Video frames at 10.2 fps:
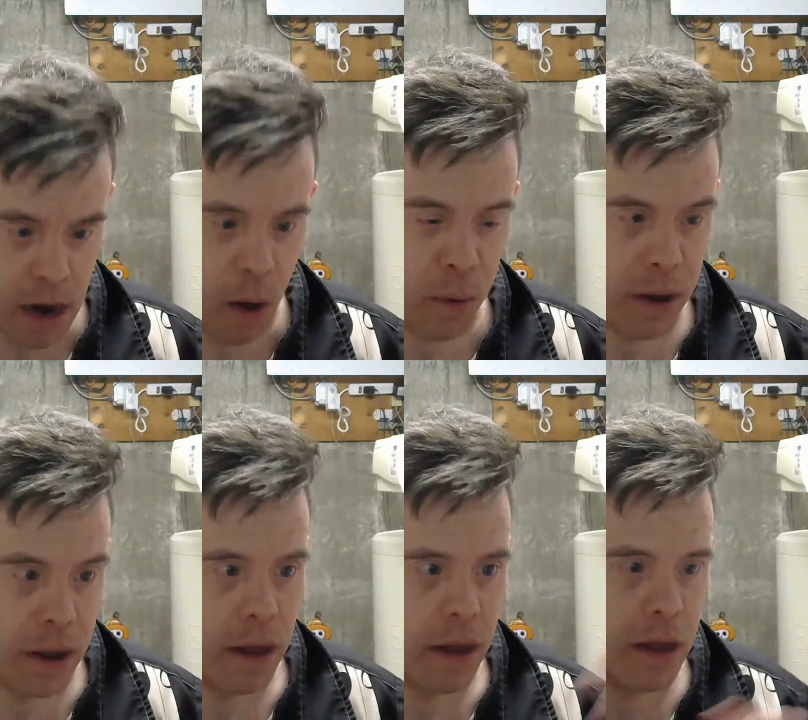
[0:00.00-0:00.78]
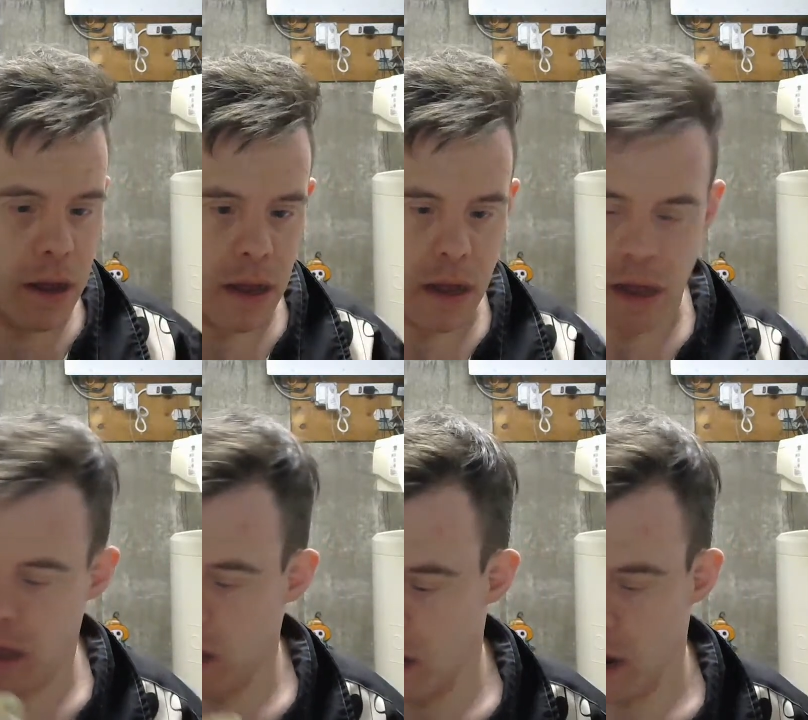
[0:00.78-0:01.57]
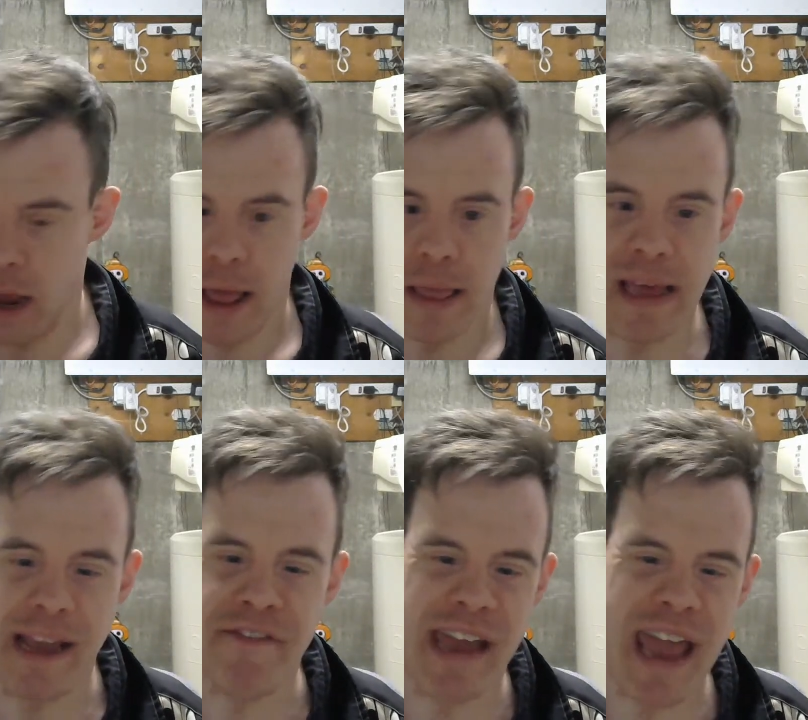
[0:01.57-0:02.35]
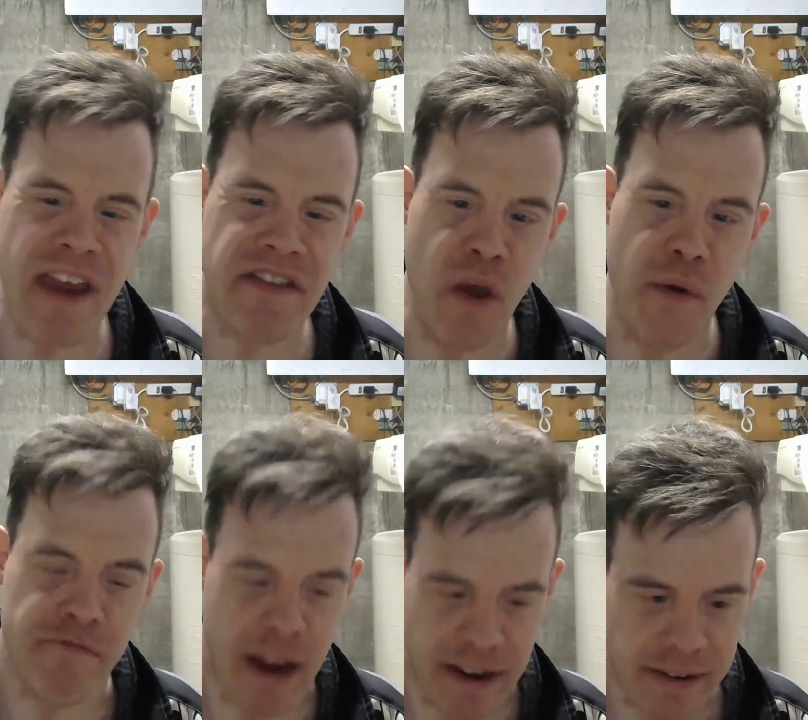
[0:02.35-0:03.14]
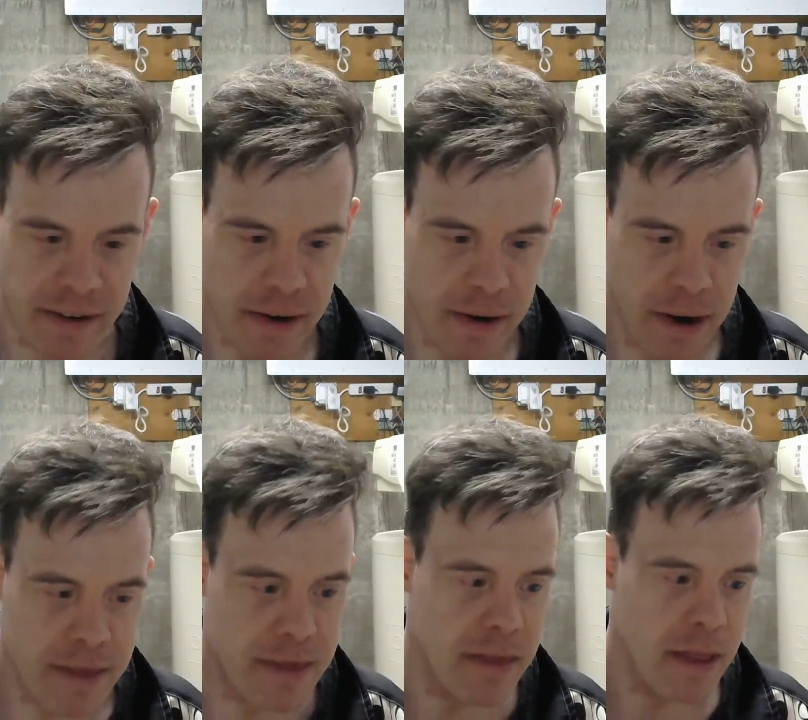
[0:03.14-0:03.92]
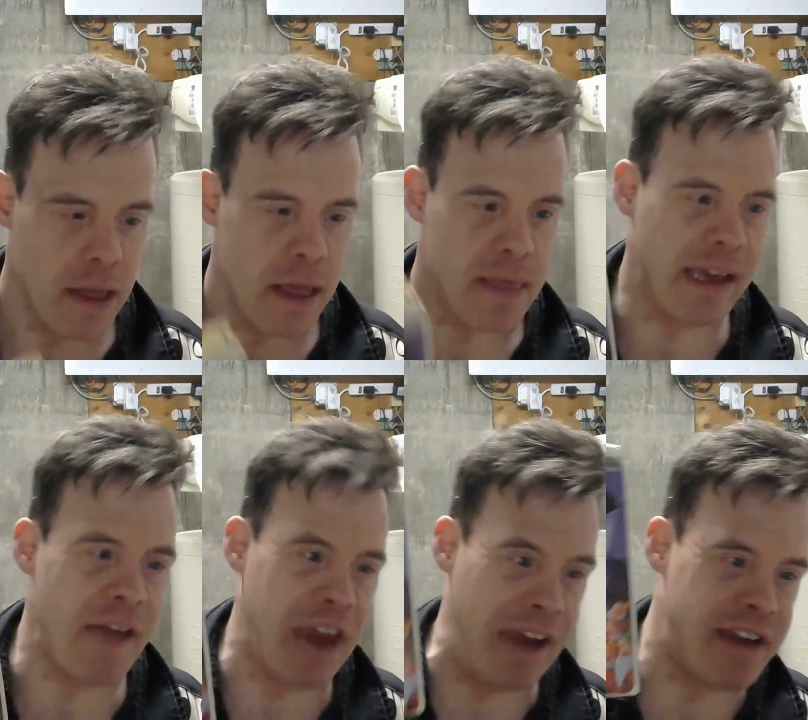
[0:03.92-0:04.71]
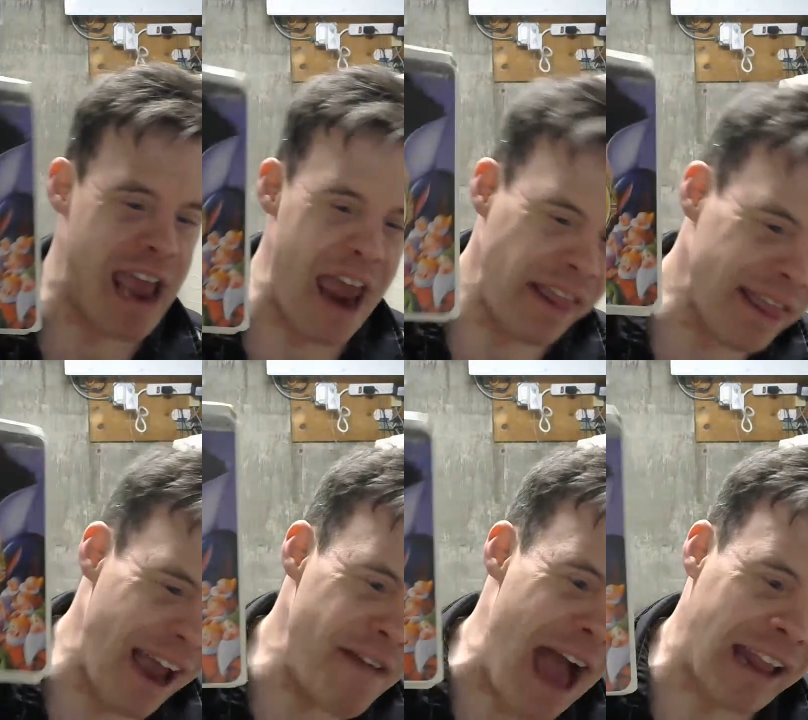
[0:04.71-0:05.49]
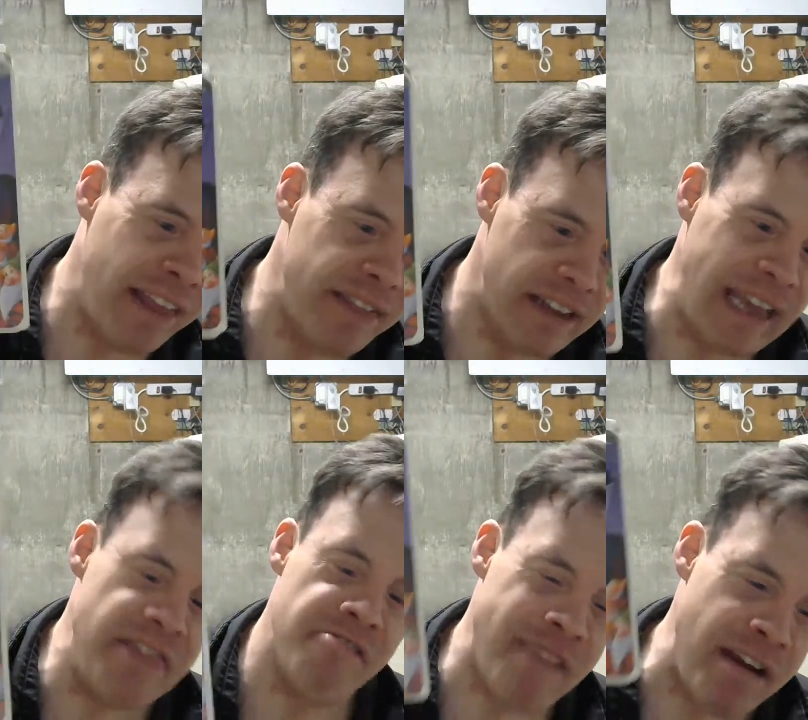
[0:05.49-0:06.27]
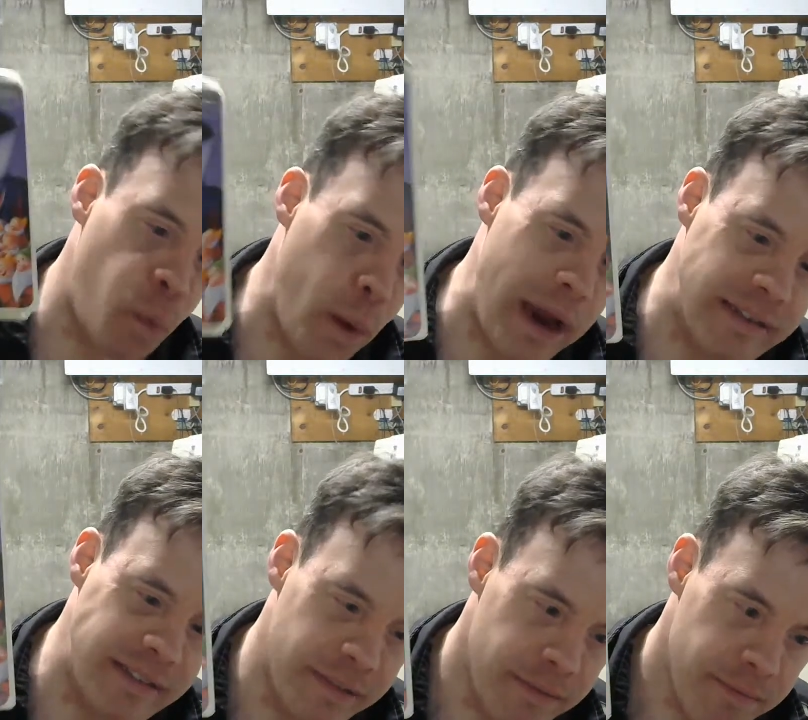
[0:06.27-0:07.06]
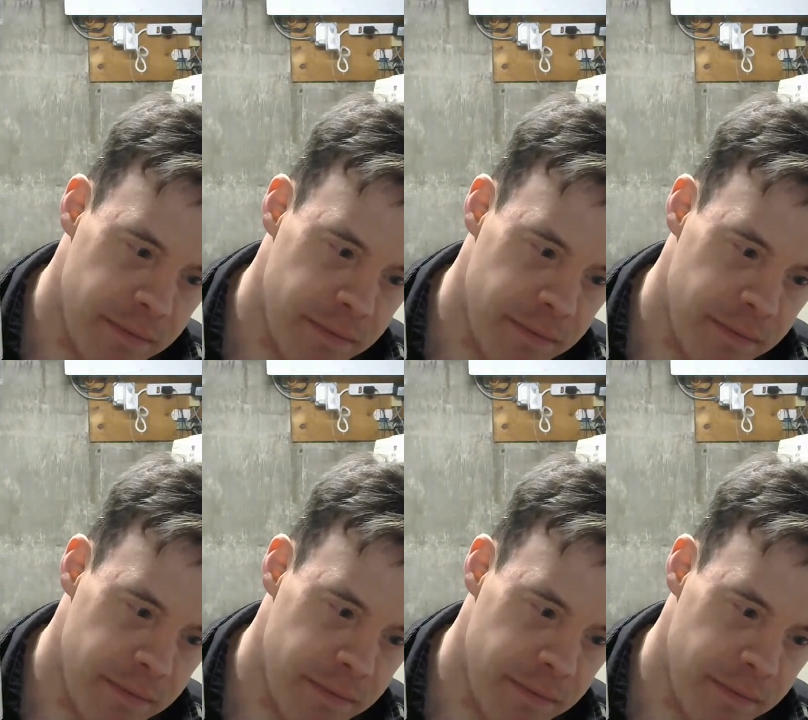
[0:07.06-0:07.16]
You know, like if you can't do it right, like if you can't live action this in the right ways,